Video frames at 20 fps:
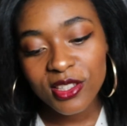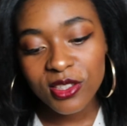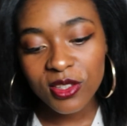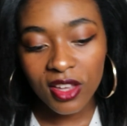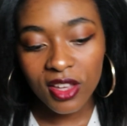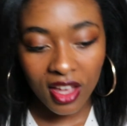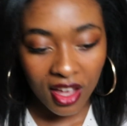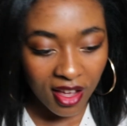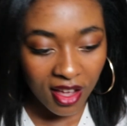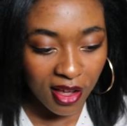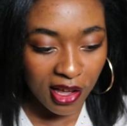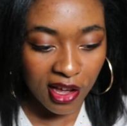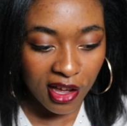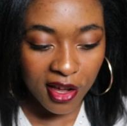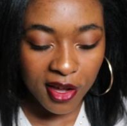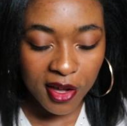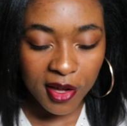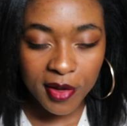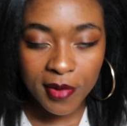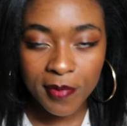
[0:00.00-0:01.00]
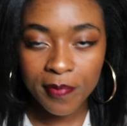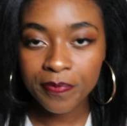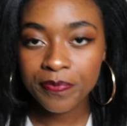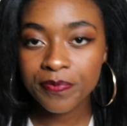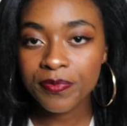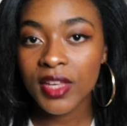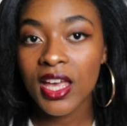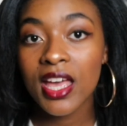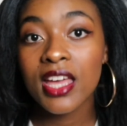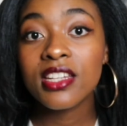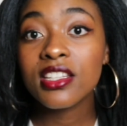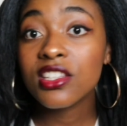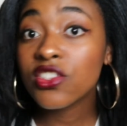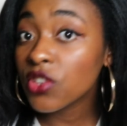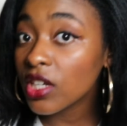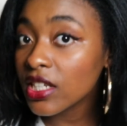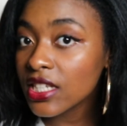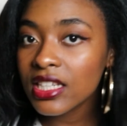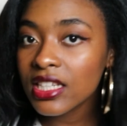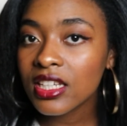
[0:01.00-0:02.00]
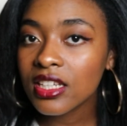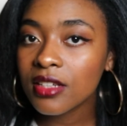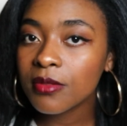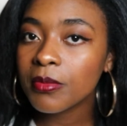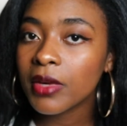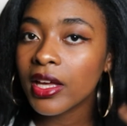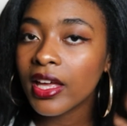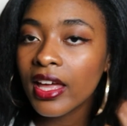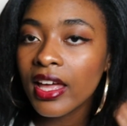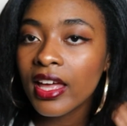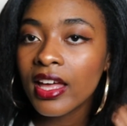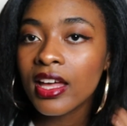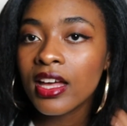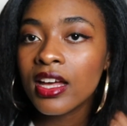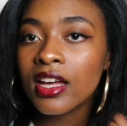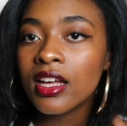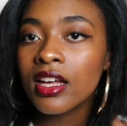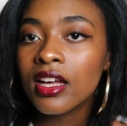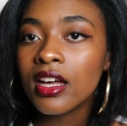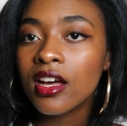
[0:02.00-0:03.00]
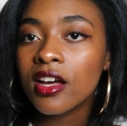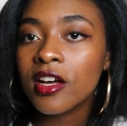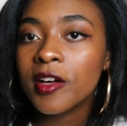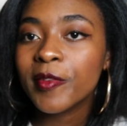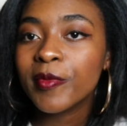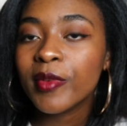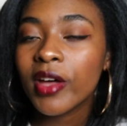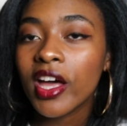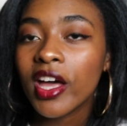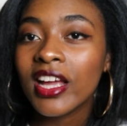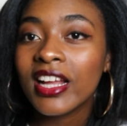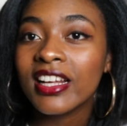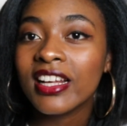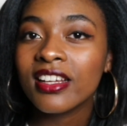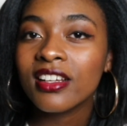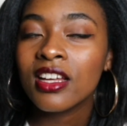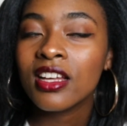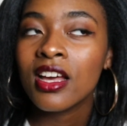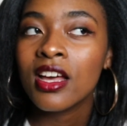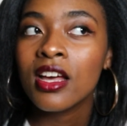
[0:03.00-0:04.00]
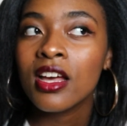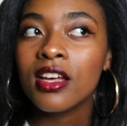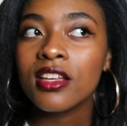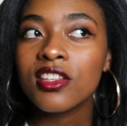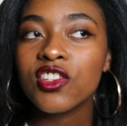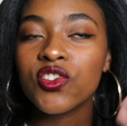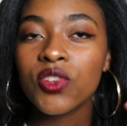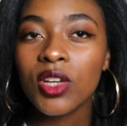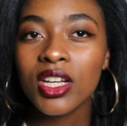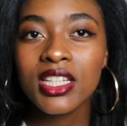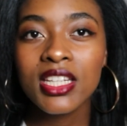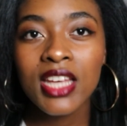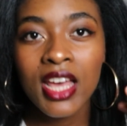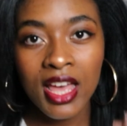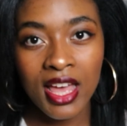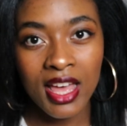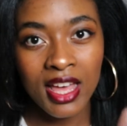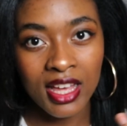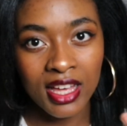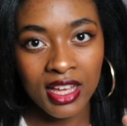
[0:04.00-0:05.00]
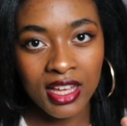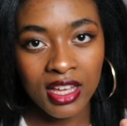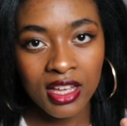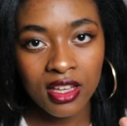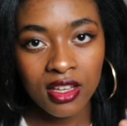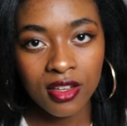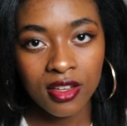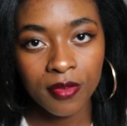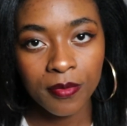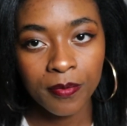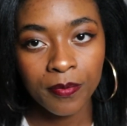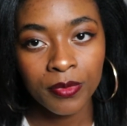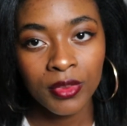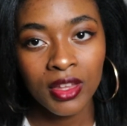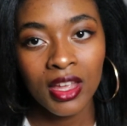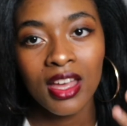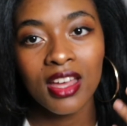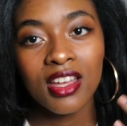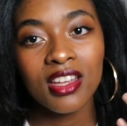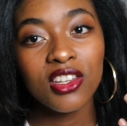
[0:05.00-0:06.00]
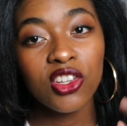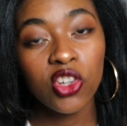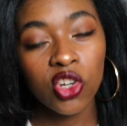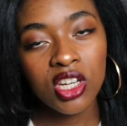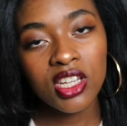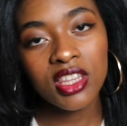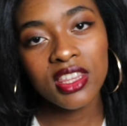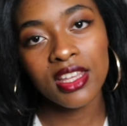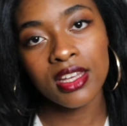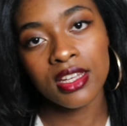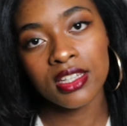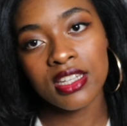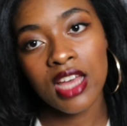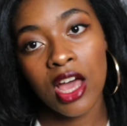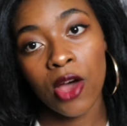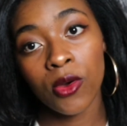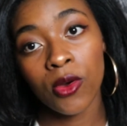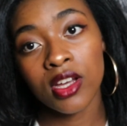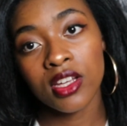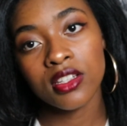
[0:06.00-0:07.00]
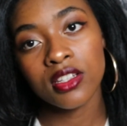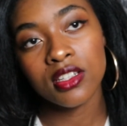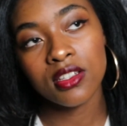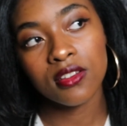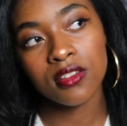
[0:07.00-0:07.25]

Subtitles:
So yeah, and straightening my hair, I straight hair, not that our